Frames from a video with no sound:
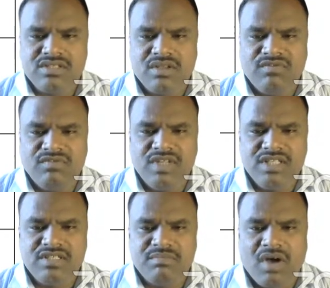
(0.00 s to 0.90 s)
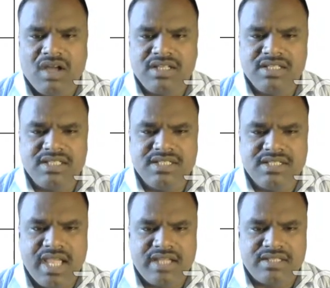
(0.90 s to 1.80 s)
of wilt, bark is
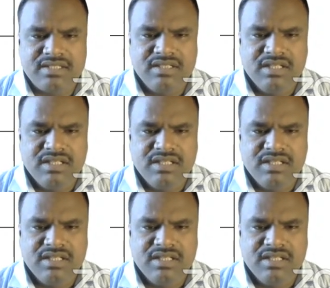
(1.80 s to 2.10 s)
intact.